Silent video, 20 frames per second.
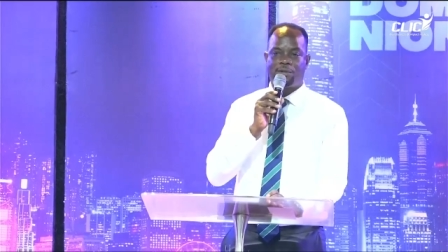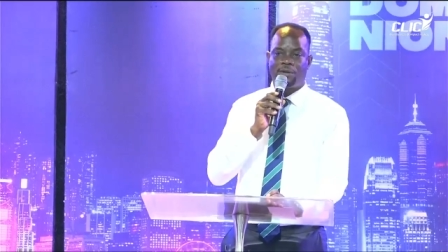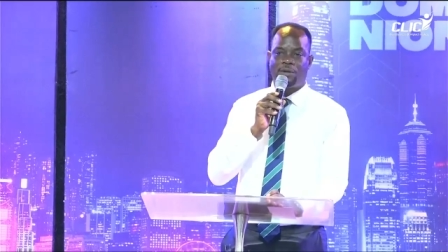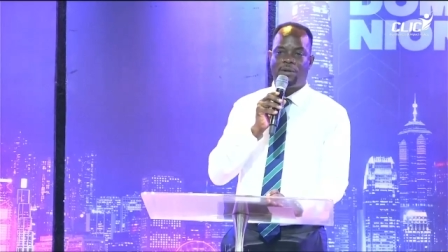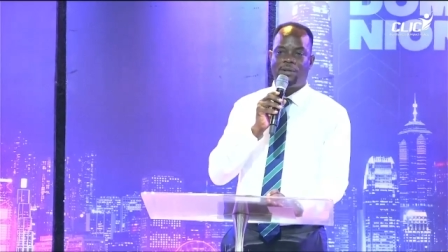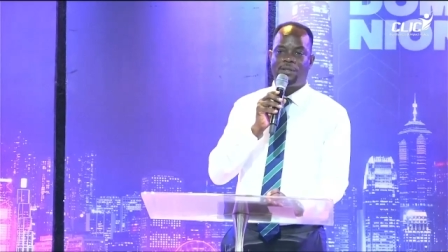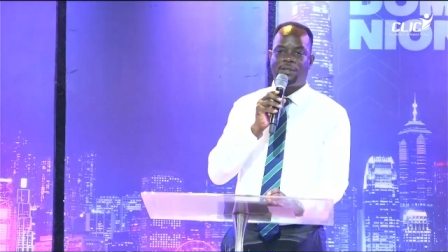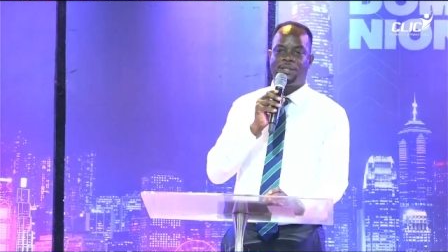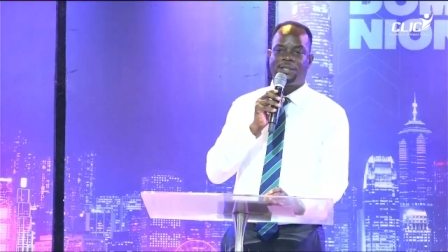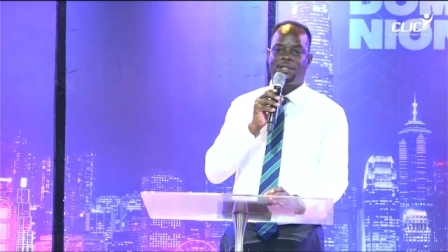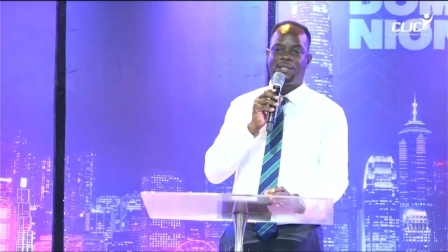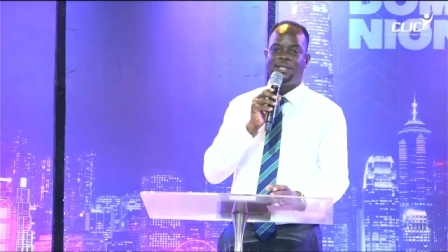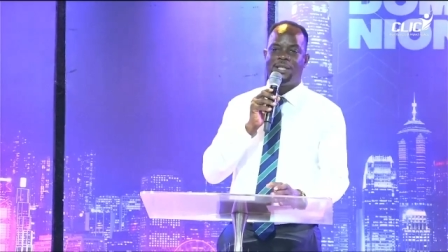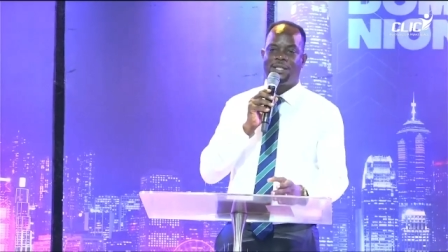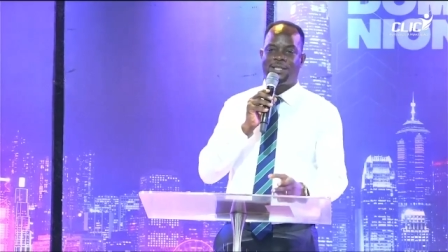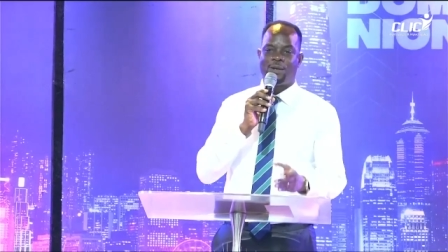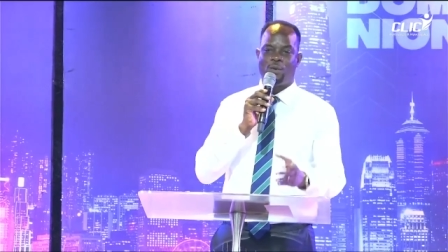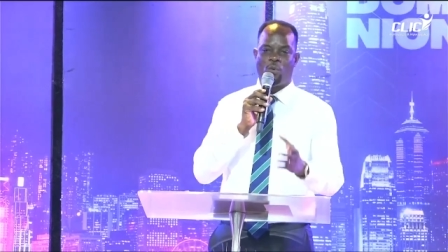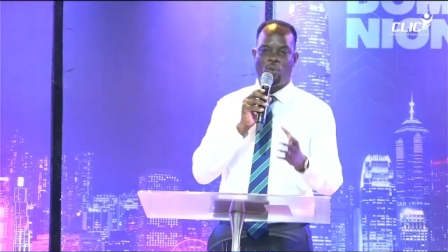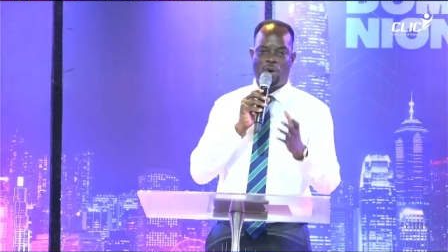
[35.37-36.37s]
is, is a
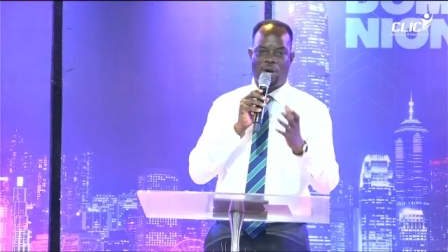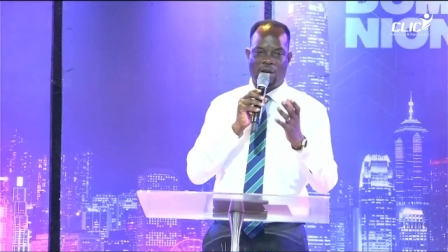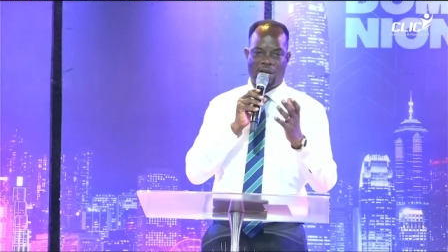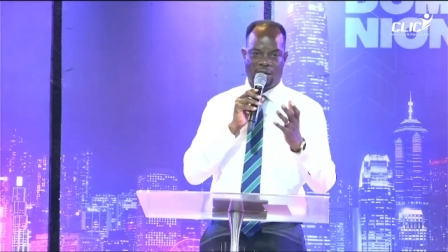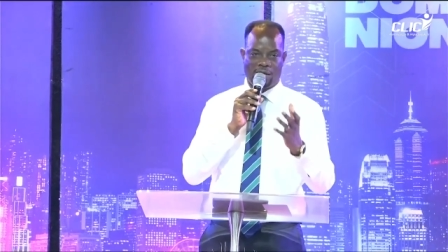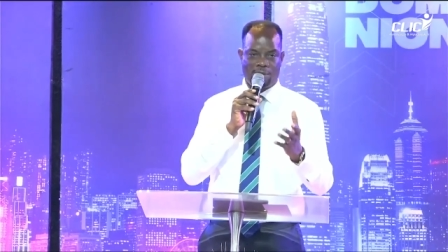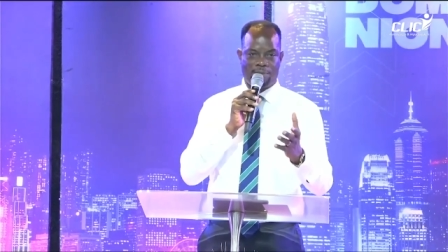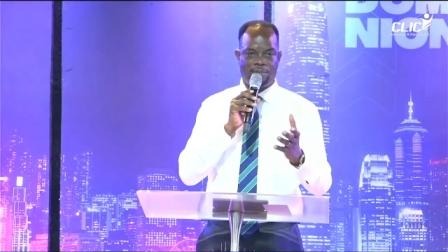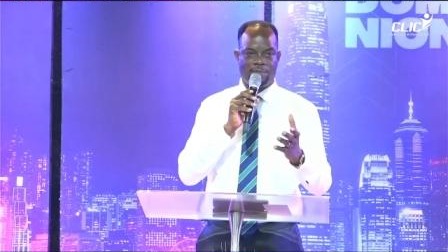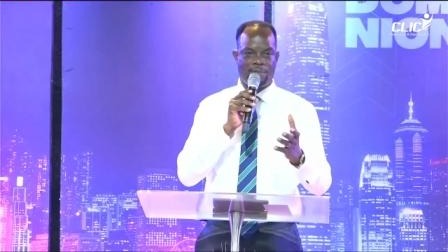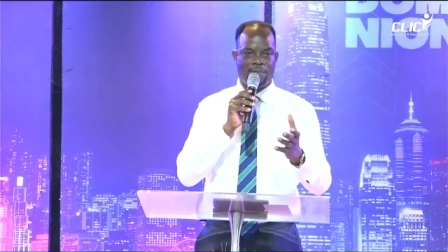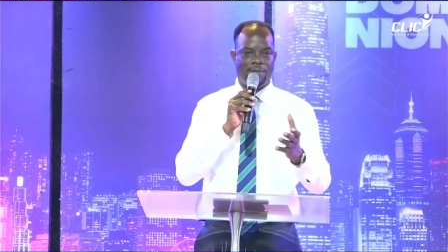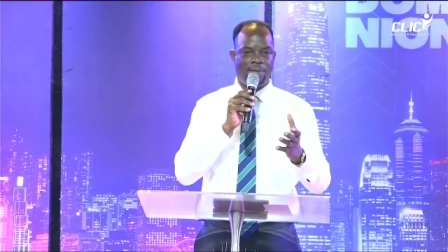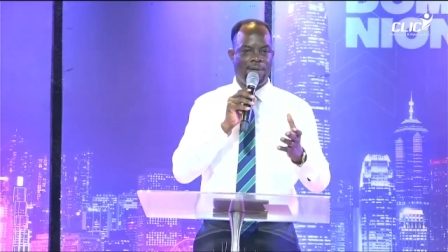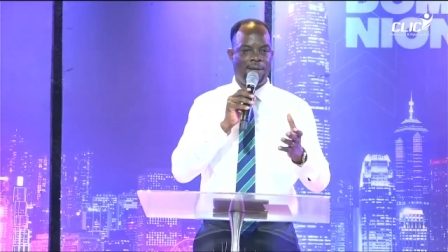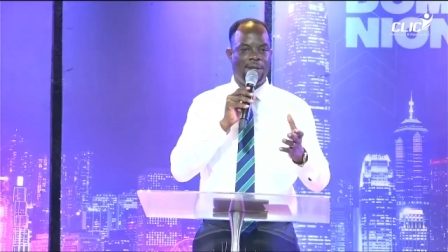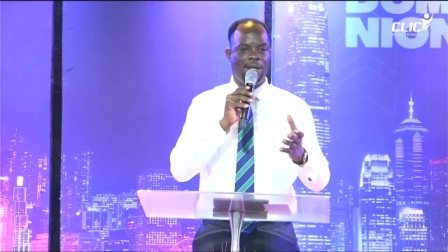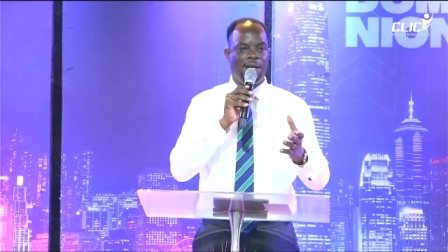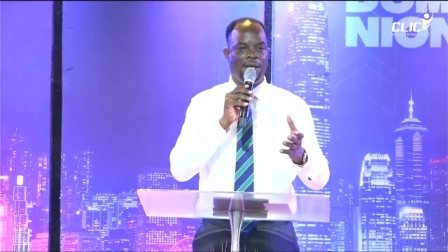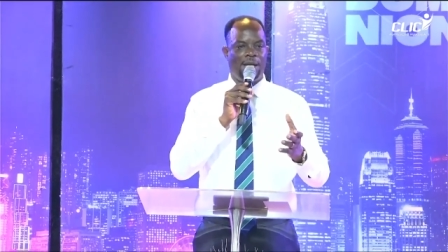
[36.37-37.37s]
warning
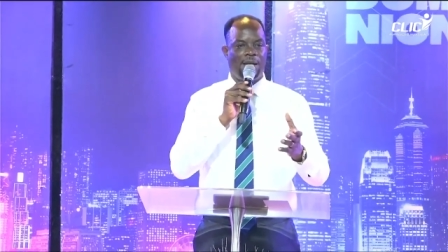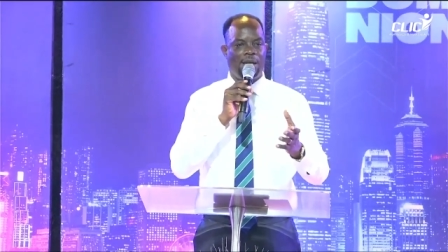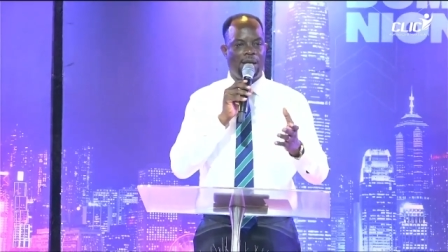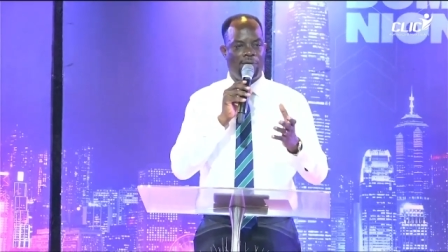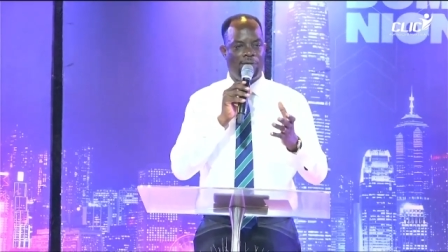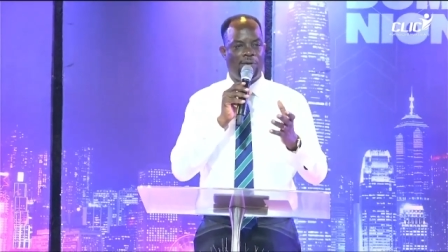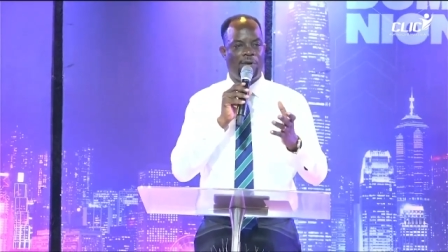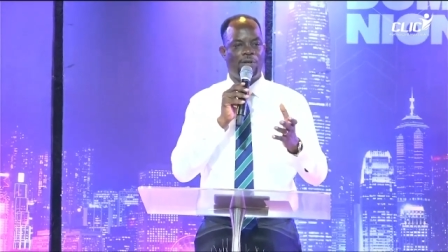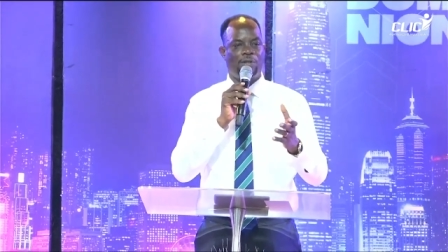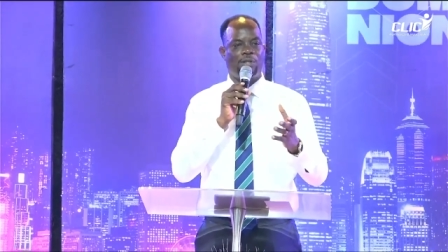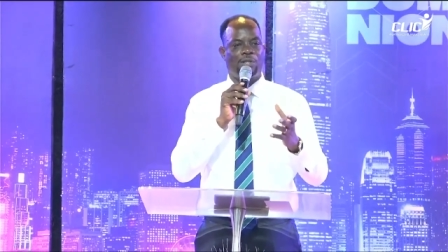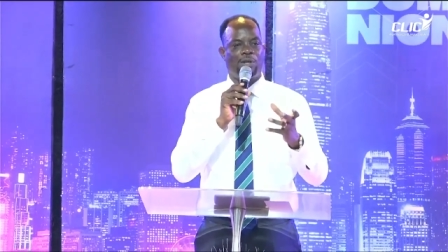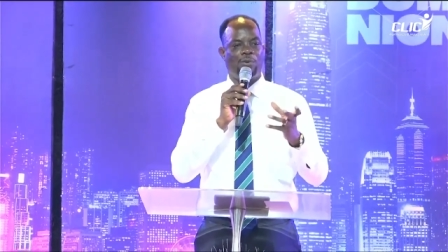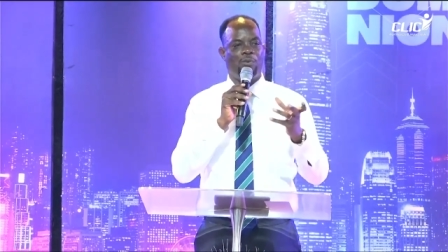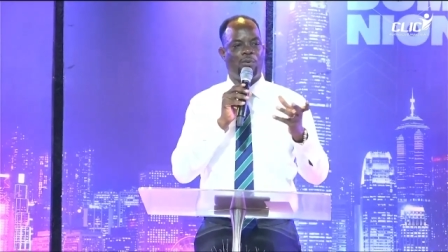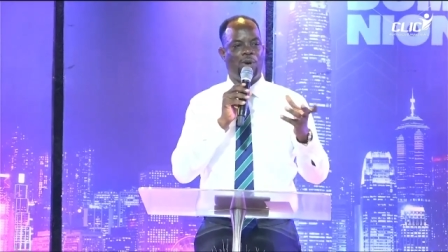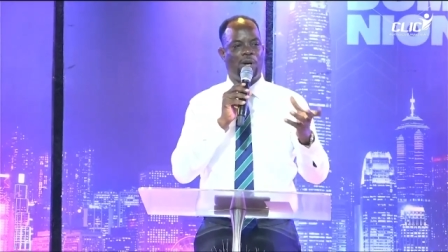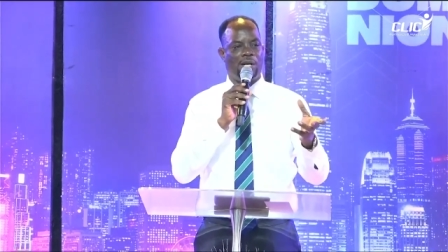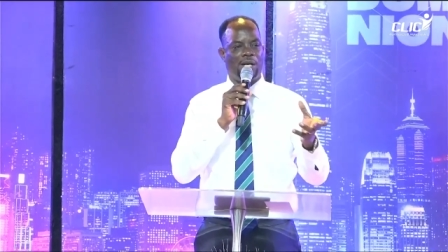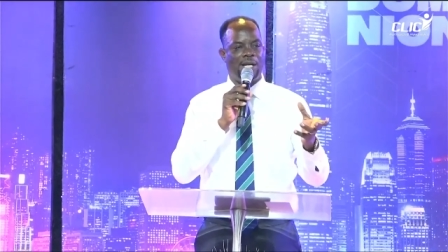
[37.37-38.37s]
giving us a
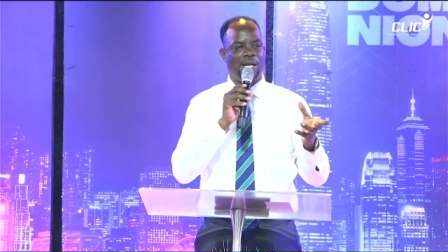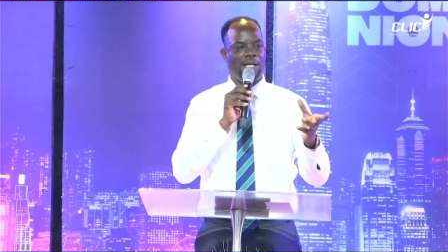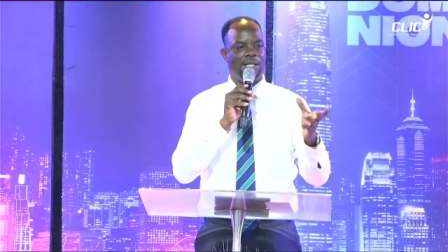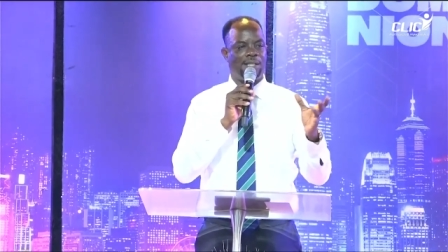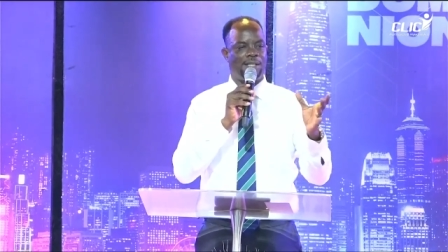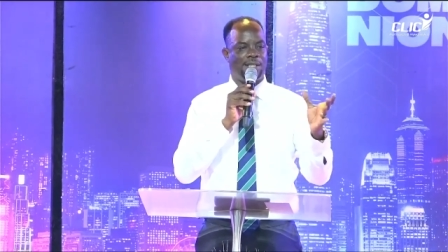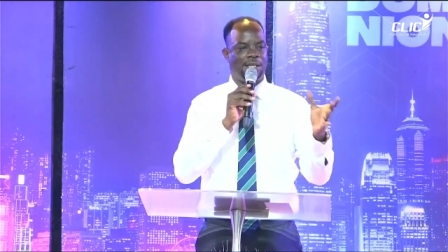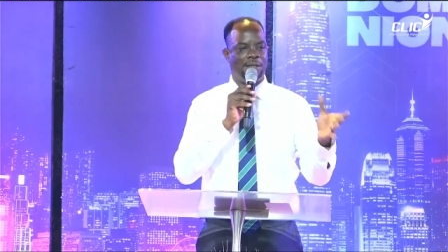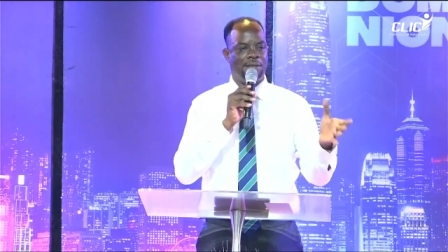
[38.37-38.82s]
warning at the same